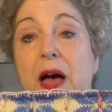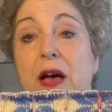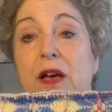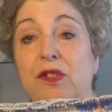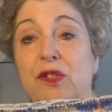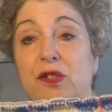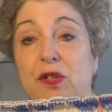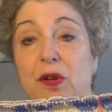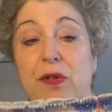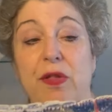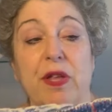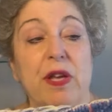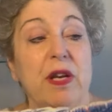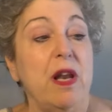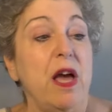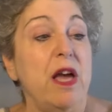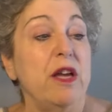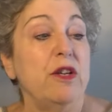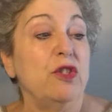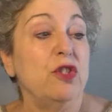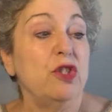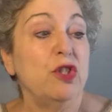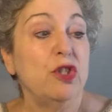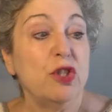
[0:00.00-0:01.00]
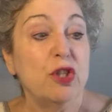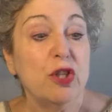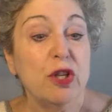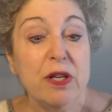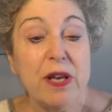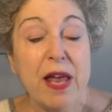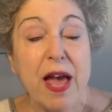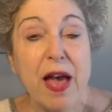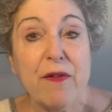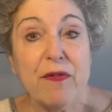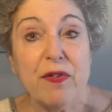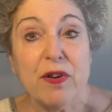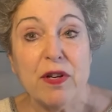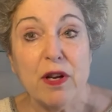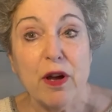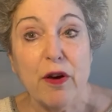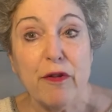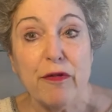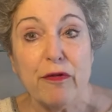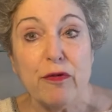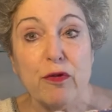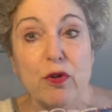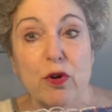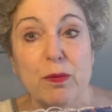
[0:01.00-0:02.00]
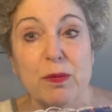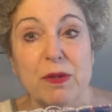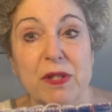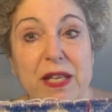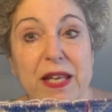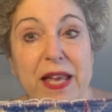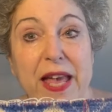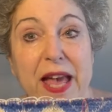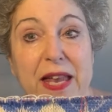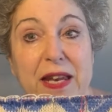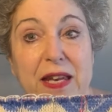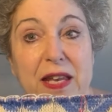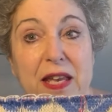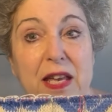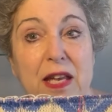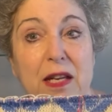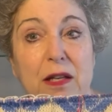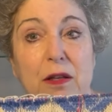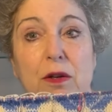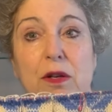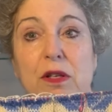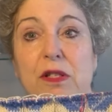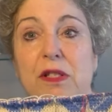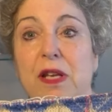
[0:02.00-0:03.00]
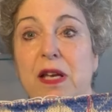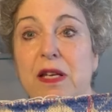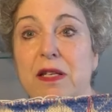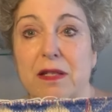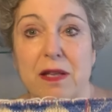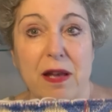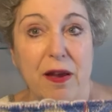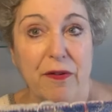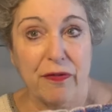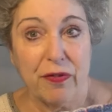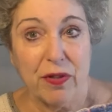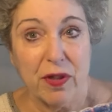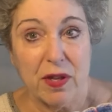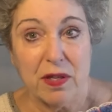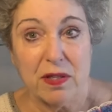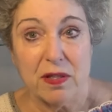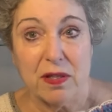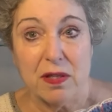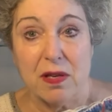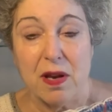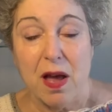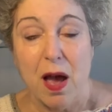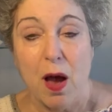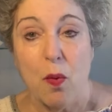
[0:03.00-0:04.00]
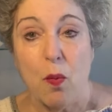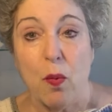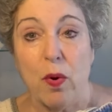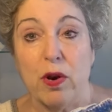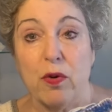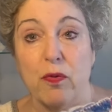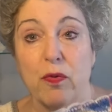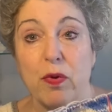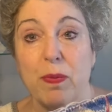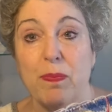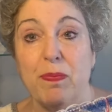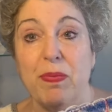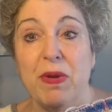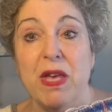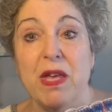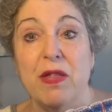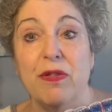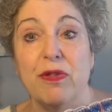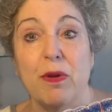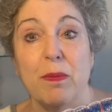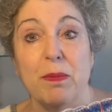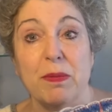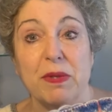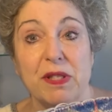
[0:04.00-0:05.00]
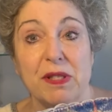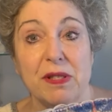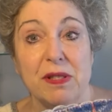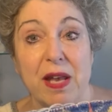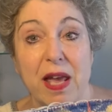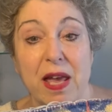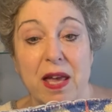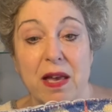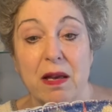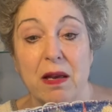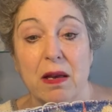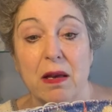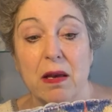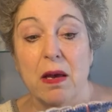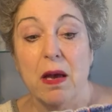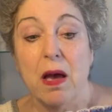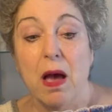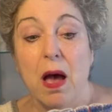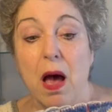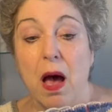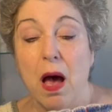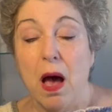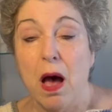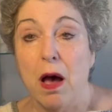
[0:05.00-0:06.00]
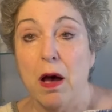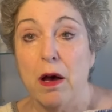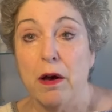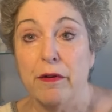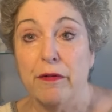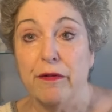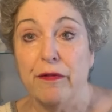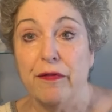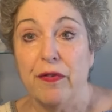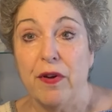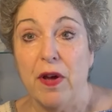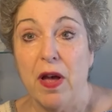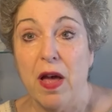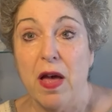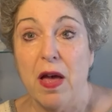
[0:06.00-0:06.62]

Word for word: so that I should have enough room to get in, because I definitely did not want to repeat the mistake of